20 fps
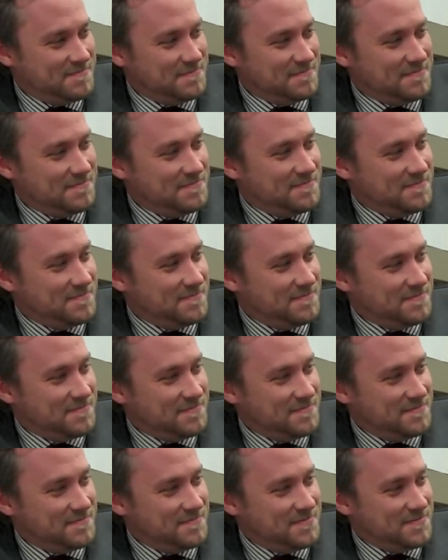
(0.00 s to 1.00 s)

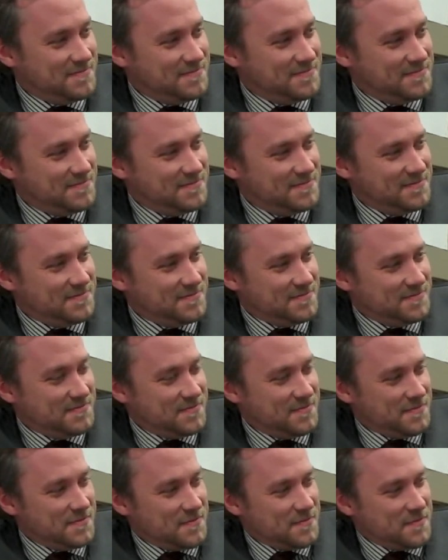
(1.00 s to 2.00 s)

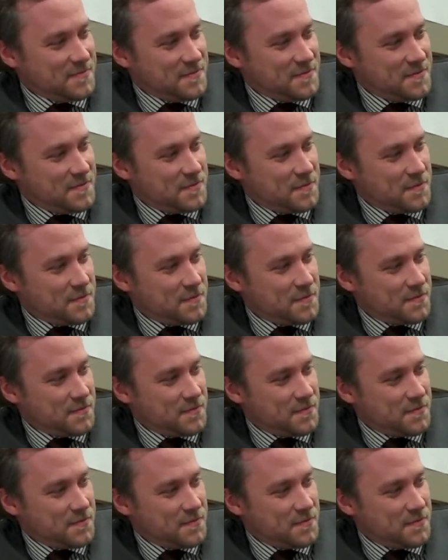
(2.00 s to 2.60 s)
The person shown says nothing.